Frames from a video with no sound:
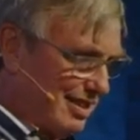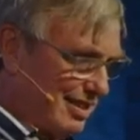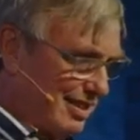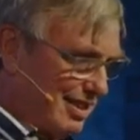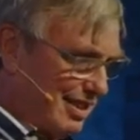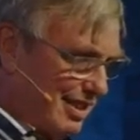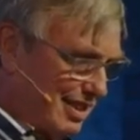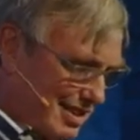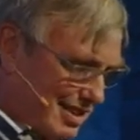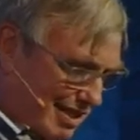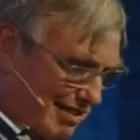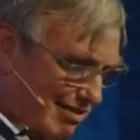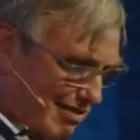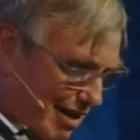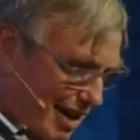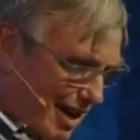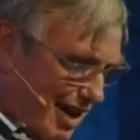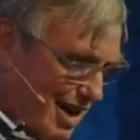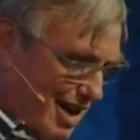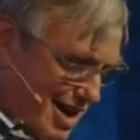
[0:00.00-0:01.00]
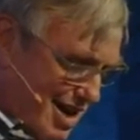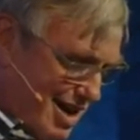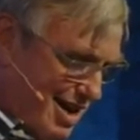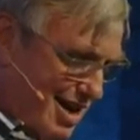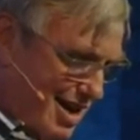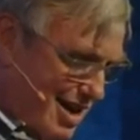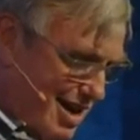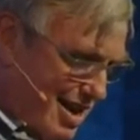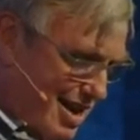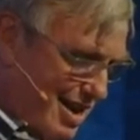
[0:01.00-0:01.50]
He said, great.
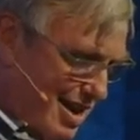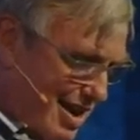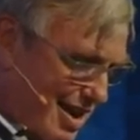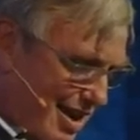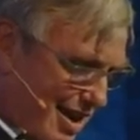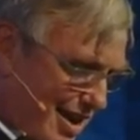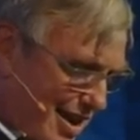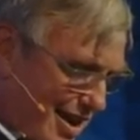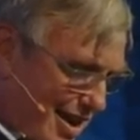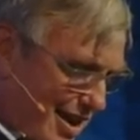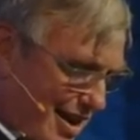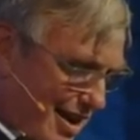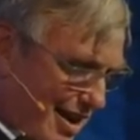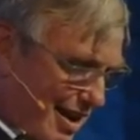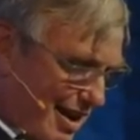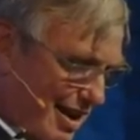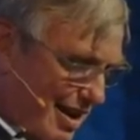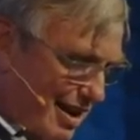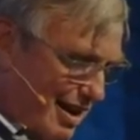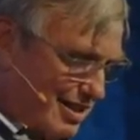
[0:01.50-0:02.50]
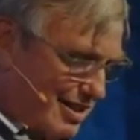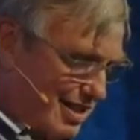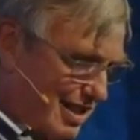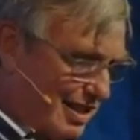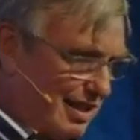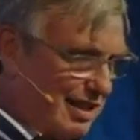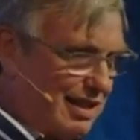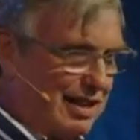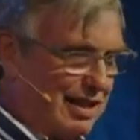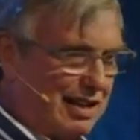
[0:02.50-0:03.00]
I said,
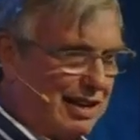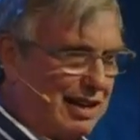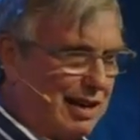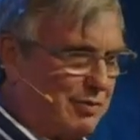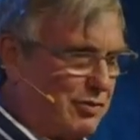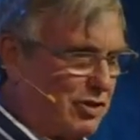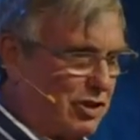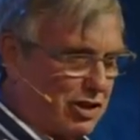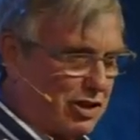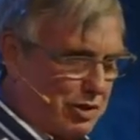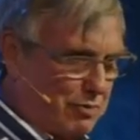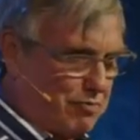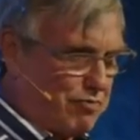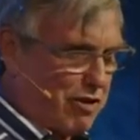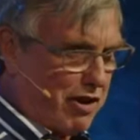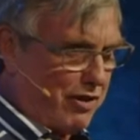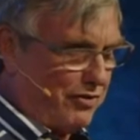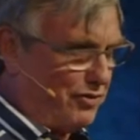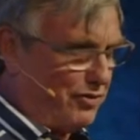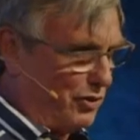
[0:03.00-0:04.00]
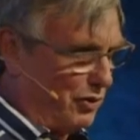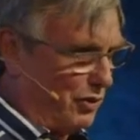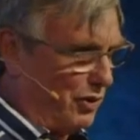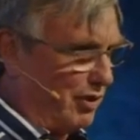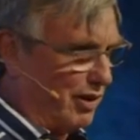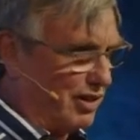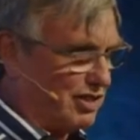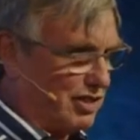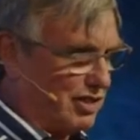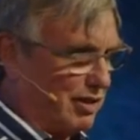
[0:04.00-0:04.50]
and I'm not going to pray for you anyway,
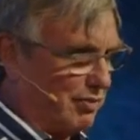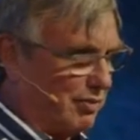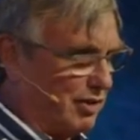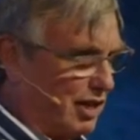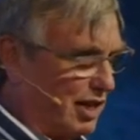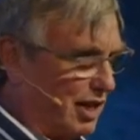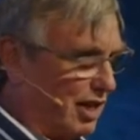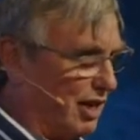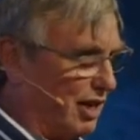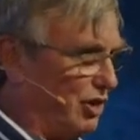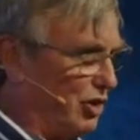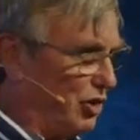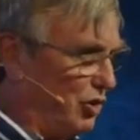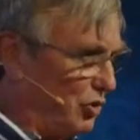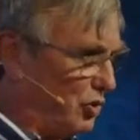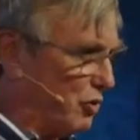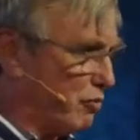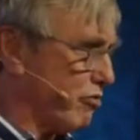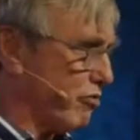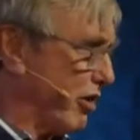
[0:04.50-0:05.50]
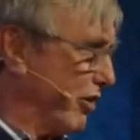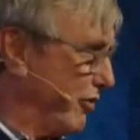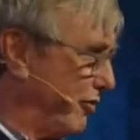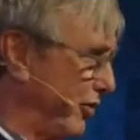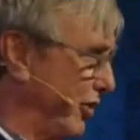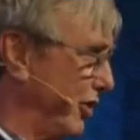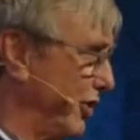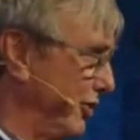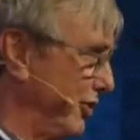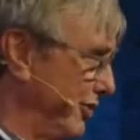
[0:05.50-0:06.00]
because I'm going to get you to pray for
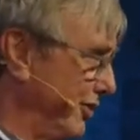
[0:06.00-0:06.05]
you.